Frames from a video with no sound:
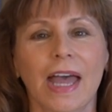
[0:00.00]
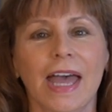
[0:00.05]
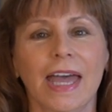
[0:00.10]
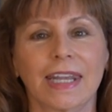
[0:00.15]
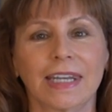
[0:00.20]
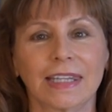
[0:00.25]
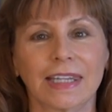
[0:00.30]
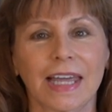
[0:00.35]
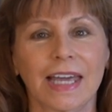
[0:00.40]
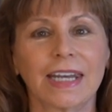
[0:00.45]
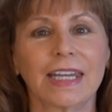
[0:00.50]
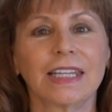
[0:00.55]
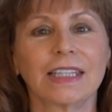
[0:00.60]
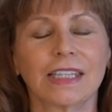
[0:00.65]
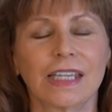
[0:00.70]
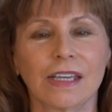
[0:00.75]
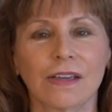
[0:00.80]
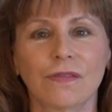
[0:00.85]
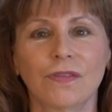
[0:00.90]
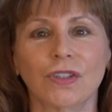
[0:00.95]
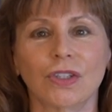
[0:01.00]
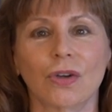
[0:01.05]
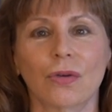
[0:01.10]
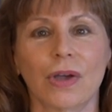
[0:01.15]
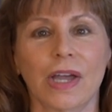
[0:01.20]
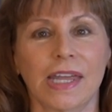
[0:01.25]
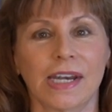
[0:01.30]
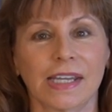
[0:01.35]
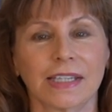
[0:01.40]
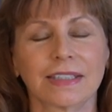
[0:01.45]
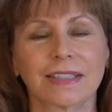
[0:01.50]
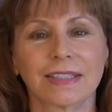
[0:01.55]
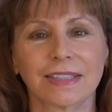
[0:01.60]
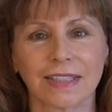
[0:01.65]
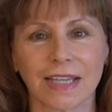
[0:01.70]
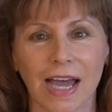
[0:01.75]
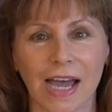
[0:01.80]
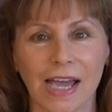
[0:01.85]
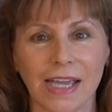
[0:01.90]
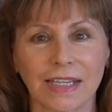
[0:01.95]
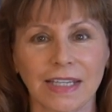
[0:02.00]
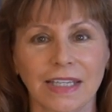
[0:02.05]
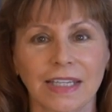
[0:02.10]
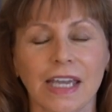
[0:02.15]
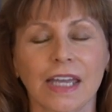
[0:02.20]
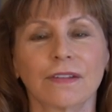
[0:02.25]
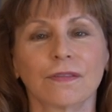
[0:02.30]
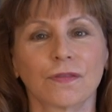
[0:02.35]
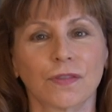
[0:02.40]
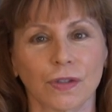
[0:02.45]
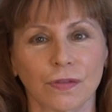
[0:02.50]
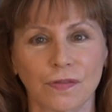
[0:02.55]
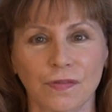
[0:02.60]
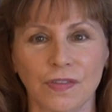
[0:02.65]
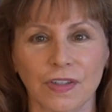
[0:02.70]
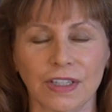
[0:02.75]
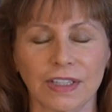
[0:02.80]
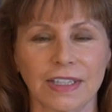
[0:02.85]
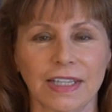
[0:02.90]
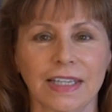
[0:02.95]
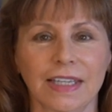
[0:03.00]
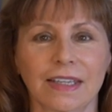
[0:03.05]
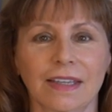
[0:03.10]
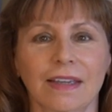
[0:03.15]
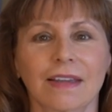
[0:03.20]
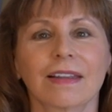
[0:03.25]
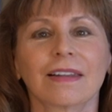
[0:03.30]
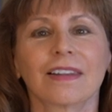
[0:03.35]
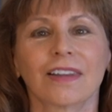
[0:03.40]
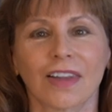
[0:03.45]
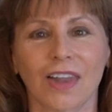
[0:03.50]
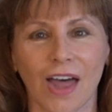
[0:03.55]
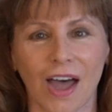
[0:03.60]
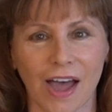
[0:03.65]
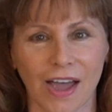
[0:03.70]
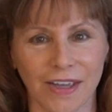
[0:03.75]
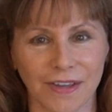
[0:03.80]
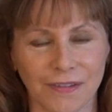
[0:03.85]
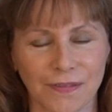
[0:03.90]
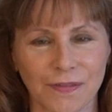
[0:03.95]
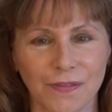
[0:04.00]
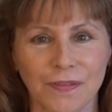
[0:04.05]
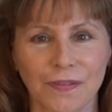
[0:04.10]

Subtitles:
and let it give you an exciting and fulfilling life.